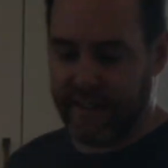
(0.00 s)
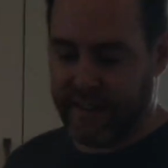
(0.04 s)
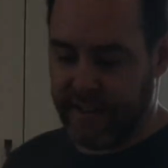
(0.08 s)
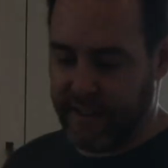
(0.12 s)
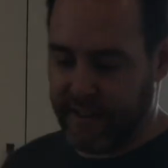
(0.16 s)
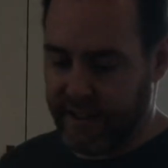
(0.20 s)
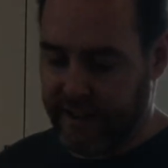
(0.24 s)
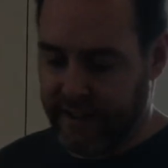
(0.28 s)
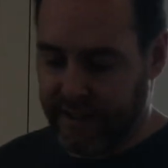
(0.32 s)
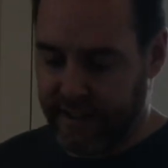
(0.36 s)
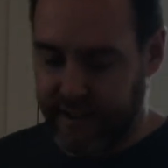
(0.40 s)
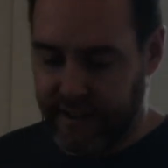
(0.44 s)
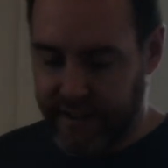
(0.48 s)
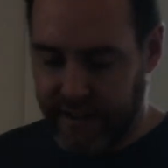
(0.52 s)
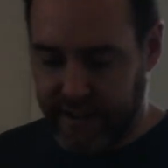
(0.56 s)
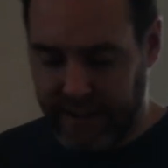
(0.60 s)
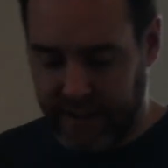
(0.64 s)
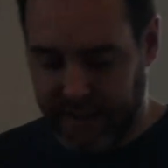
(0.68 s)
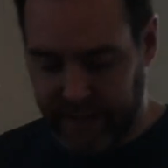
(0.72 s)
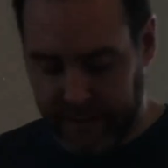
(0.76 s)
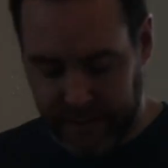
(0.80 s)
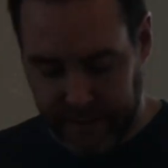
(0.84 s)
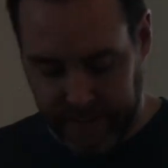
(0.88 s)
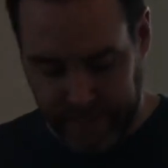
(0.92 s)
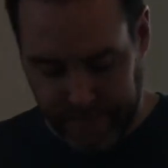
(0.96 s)

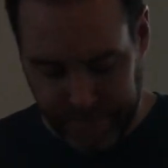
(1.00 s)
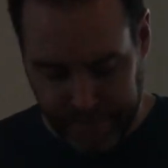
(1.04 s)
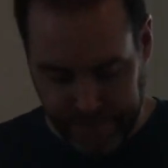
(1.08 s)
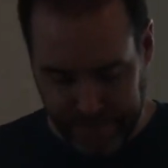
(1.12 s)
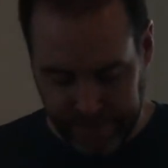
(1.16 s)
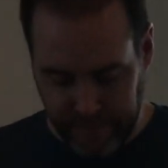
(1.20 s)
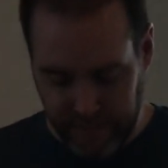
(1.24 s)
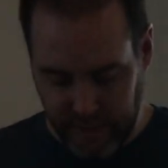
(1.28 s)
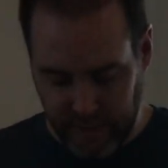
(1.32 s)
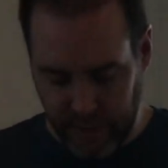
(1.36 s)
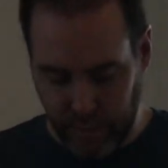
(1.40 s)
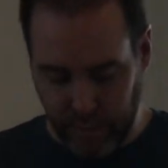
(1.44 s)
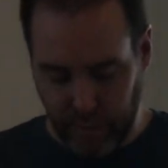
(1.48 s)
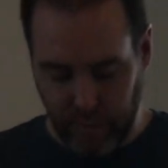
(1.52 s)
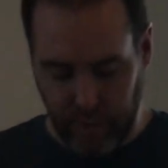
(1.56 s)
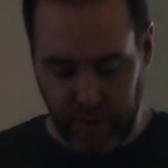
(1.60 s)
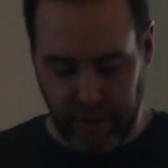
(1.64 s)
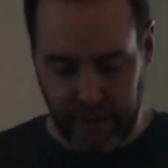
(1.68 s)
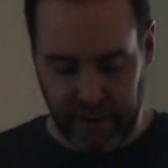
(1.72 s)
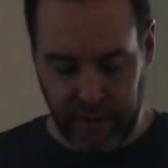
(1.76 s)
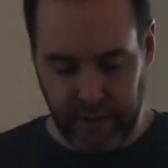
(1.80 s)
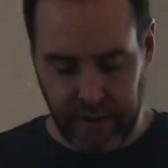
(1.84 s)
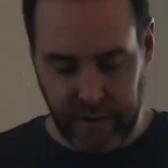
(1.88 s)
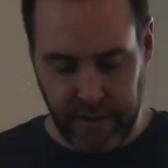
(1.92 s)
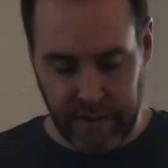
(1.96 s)
the
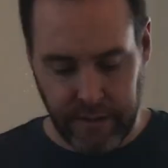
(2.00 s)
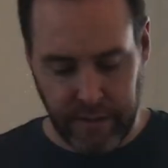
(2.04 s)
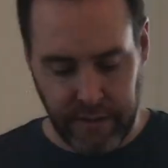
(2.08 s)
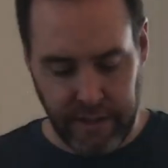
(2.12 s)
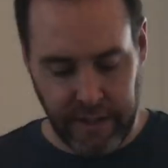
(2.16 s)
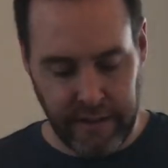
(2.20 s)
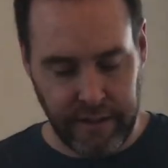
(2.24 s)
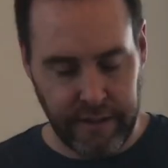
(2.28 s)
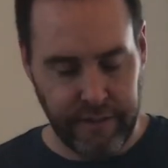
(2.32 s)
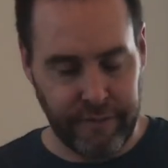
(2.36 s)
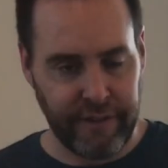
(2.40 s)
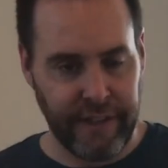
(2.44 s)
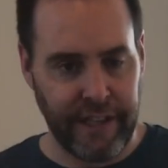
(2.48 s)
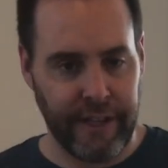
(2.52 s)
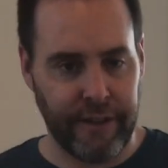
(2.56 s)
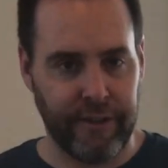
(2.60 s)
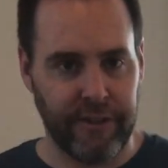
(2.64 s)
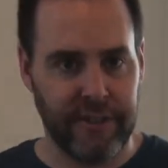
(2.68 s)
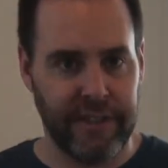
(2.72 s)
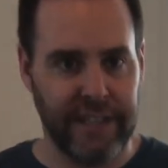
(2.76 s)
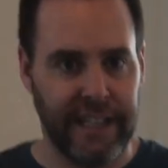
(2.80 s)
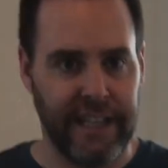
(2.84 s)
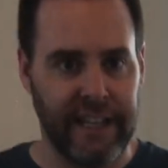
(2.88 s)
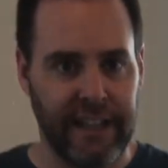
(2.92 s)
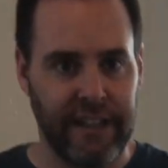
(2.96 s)
water and the flour
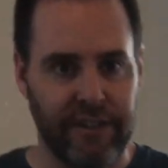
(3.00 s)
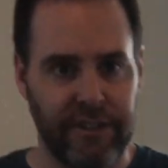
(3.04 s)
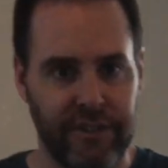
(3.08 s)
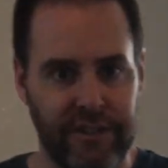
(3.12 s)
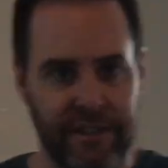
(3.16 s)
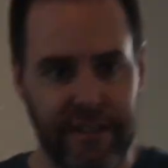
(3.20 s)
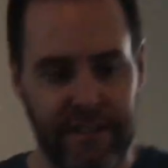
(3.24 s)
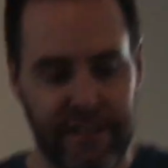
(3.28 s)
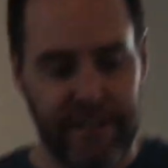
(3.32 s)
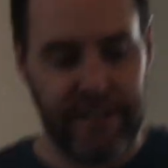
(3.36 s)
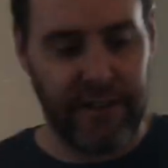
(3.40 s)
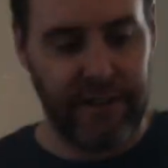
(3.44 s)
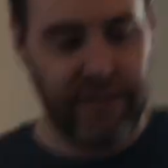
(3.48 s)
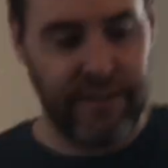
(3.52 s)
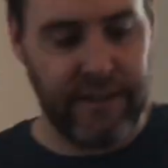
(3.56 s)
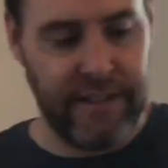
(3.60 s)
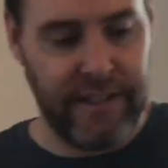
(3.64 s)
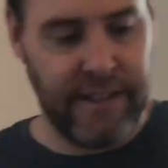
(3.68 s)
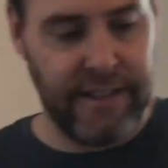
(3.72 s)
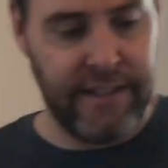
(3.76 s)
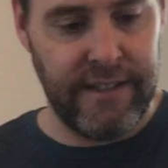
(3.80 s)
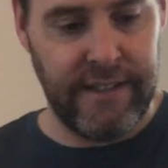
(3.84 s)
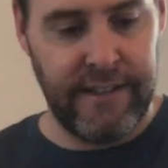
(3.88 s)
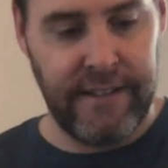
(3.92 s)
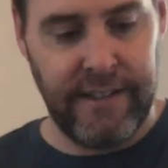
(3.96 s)
together to start
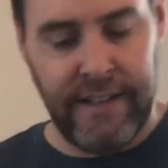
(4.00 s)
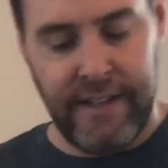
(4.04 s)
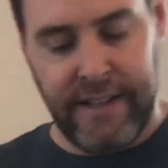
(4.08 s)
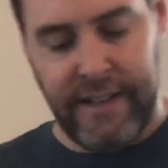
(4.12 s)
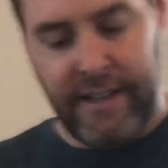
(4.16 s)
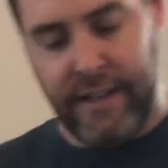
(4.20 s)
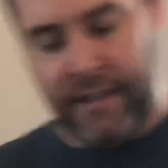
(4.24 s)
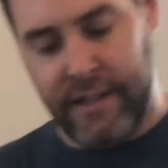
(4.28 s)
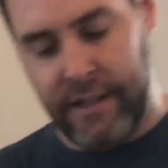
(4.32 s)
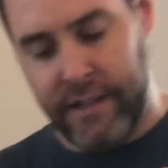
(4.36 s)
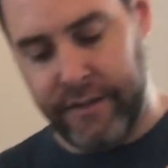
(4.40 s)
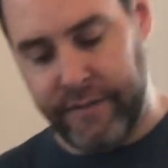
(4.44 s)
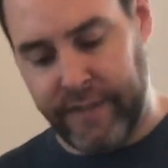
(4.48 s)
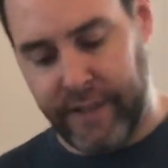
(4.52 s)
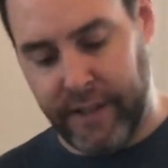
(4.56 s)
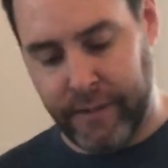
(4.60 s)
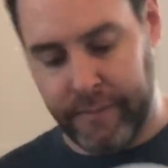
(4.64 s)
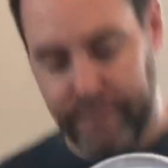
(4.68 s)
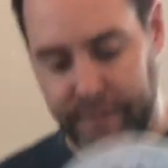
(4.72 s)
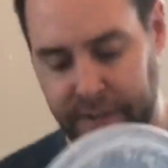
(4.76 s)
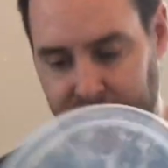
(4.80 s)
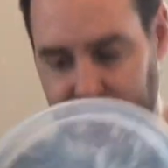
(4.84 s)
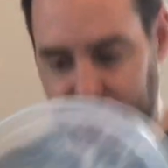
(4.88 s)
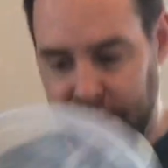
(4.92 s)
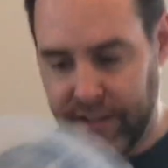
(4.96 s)
the
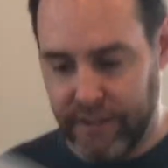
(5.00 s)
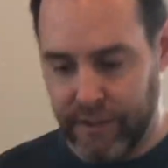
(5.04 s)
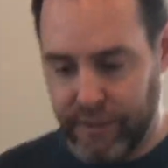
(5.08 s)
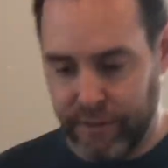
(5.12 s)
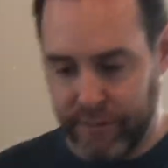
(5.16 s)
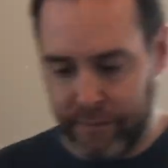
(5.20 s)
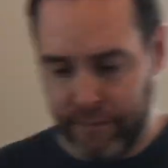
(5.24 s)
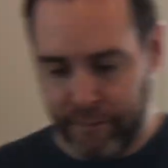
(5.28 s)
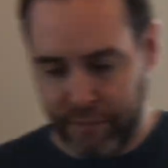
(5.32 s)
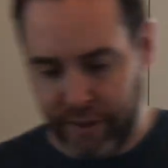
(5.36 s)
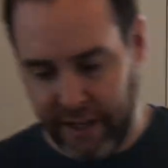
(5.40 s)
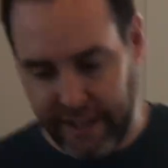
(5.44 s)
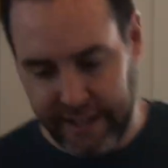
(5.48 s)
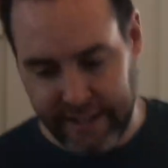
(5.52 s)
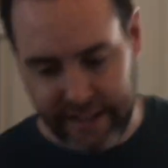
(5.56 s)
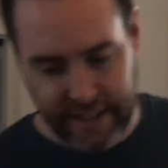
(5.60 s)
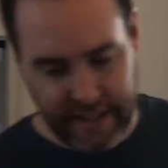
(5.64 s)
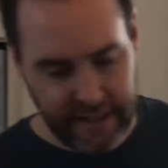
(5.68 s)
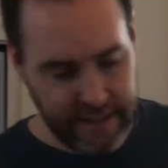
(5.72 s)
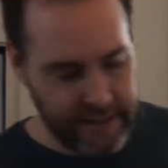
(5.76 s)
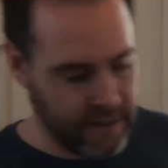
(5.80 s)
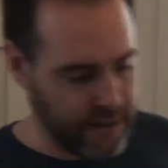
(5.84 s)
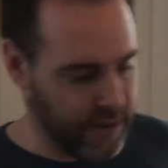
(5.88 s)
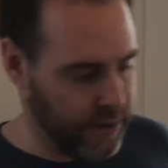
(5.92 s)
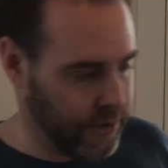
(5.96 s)
development of the gluten process.
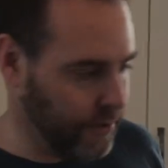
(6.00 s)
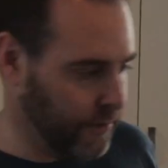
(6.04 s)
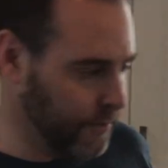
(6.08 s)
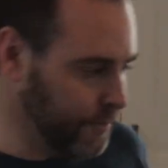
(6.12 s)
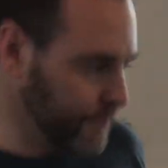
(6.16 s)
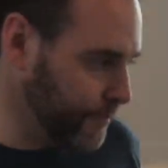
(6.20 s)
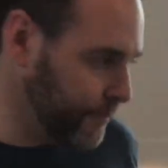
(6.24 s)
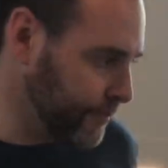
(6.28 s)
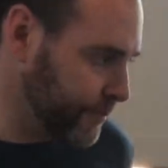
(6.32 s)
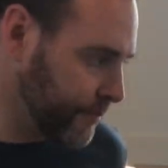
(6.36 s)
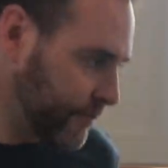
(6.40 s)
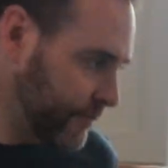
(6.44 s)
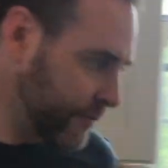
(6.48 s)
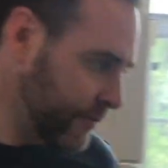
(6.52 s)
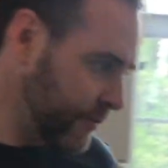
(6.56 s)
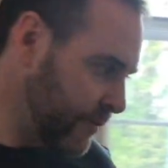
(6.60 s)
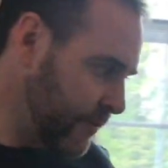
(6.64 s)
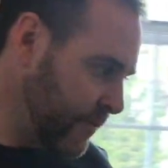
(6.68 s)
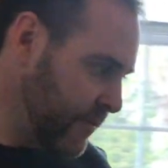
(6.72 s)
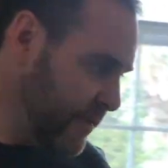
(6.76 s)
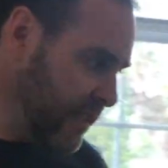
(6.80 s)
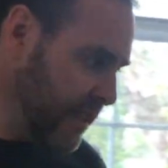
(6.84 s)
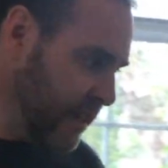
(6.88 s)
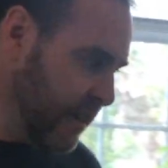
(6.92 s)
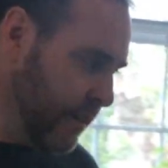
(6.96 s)
So
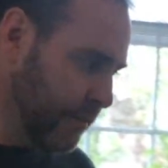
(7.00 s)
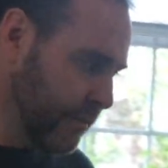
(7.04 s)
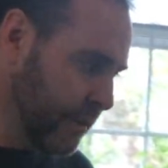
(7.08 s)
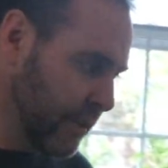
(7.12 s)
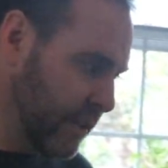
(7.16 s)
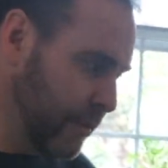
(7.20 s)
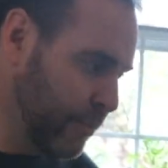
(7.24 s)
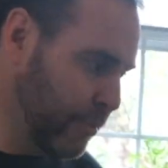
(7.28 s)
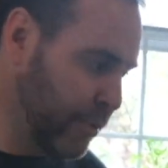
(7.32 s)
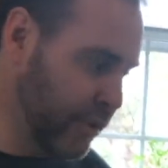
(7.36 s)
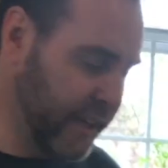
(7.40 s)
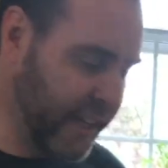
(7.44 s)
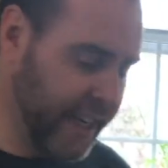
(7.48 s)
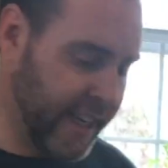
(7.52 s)
I'm going to put